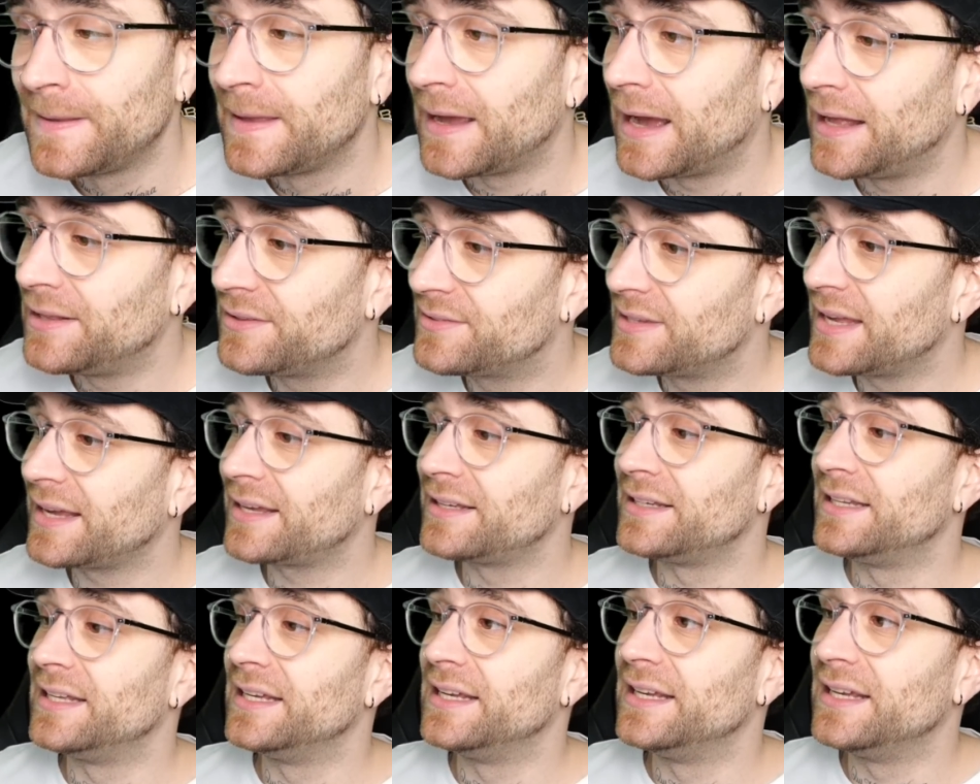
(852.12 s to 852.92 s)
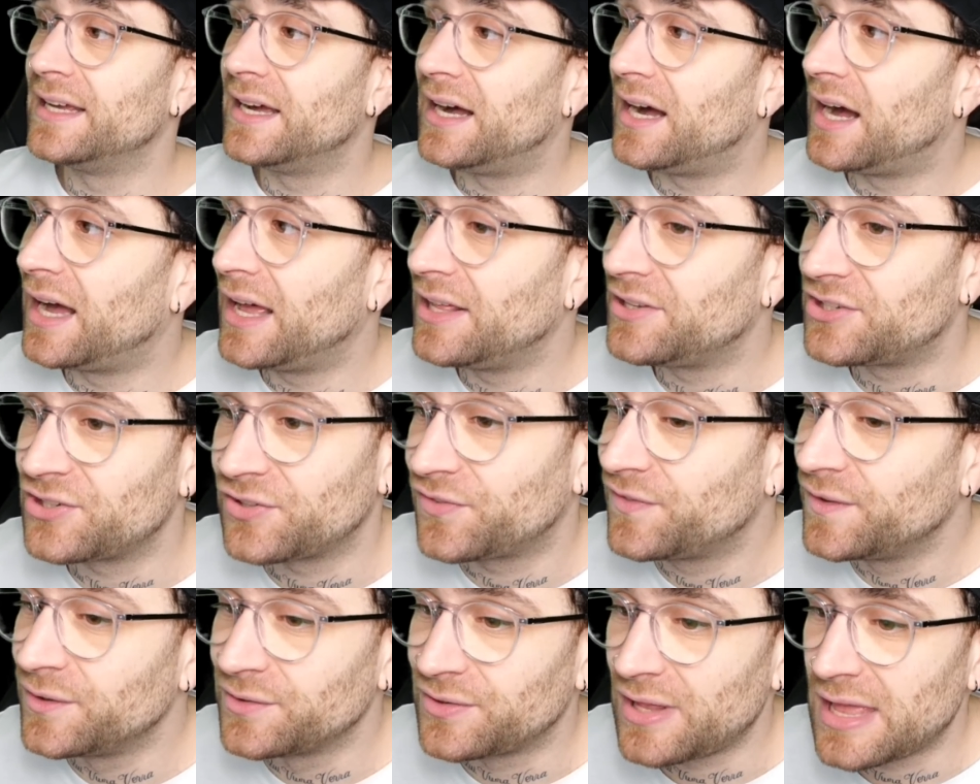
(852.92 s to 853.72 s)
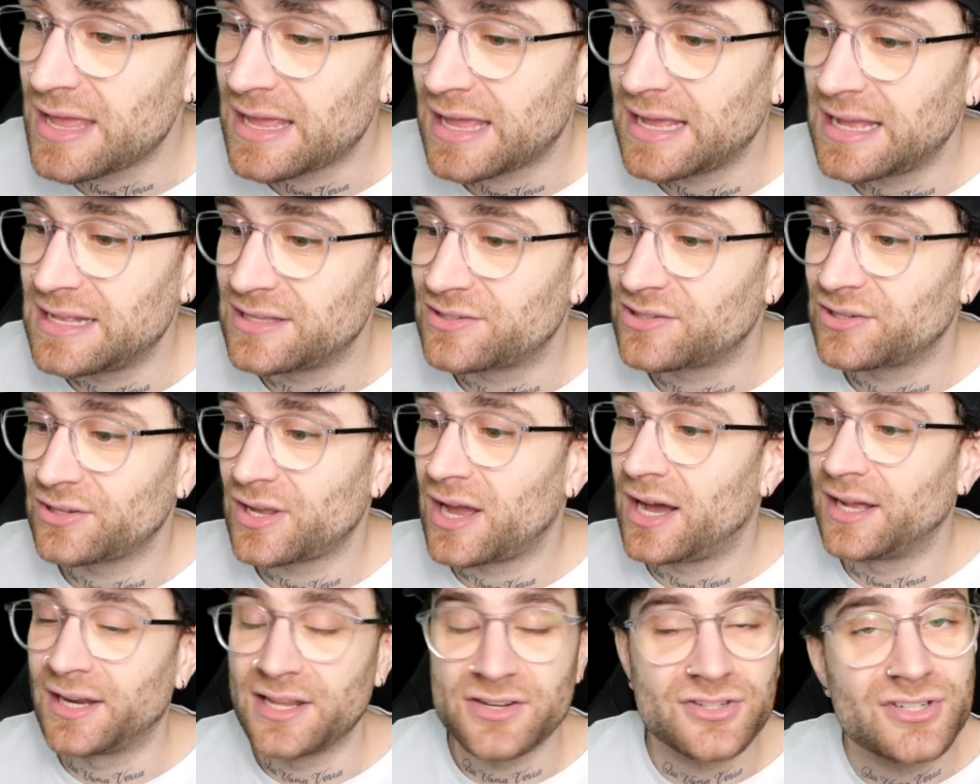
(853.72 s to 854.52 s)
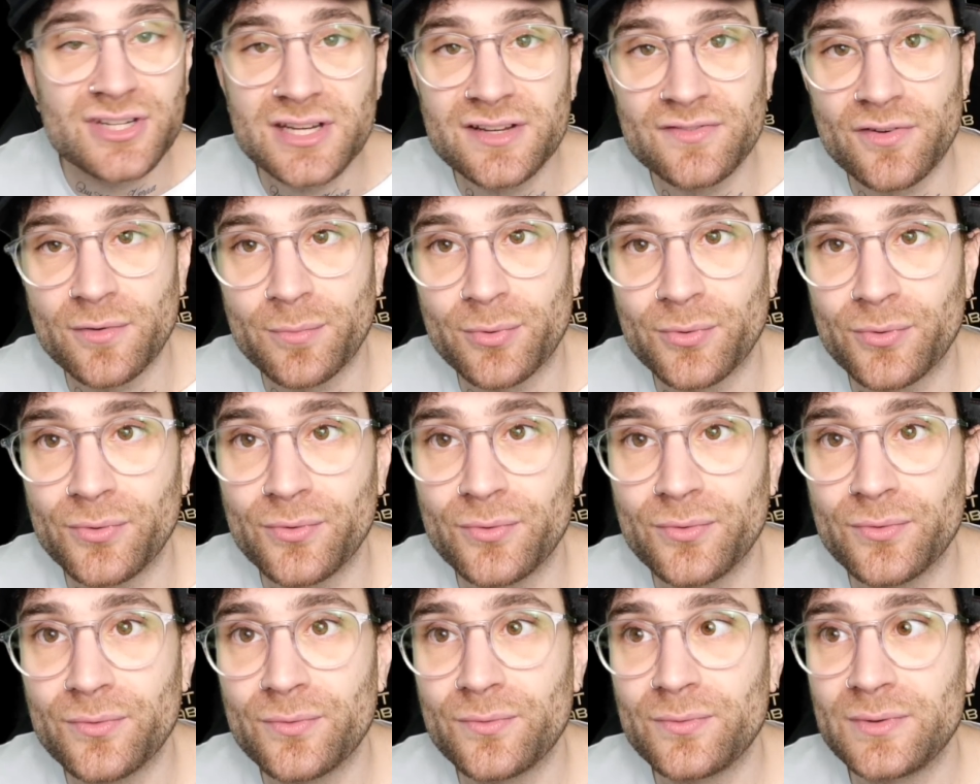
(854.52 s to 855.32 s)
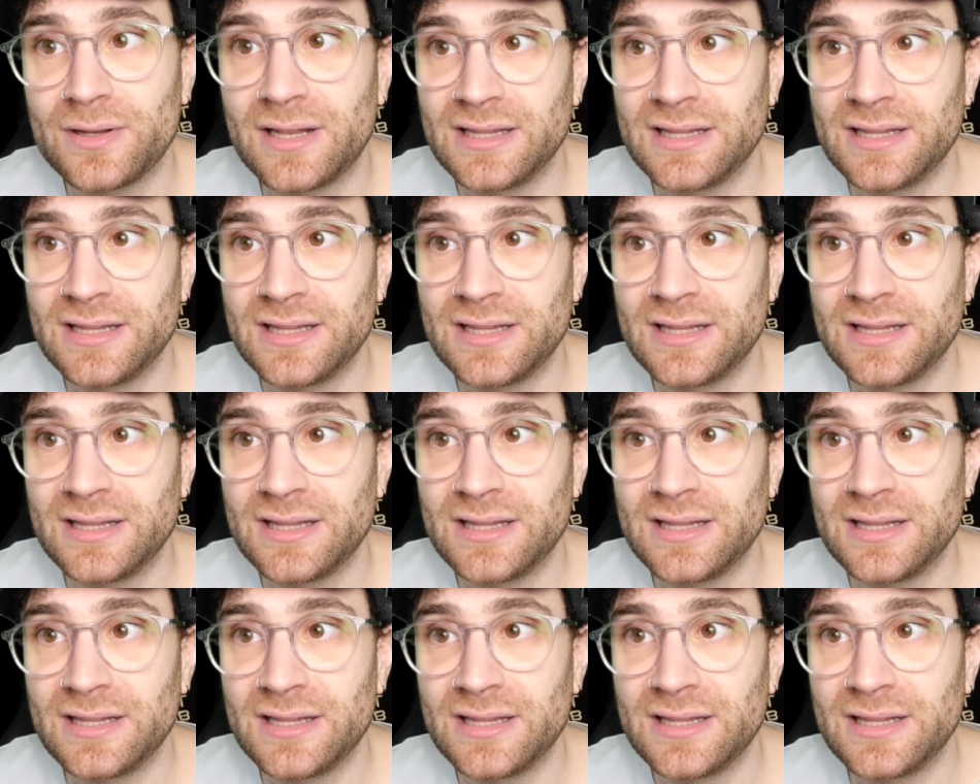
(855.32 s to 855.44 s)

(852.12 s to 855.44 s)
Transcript: and secondly, it just feels like it's unachievable.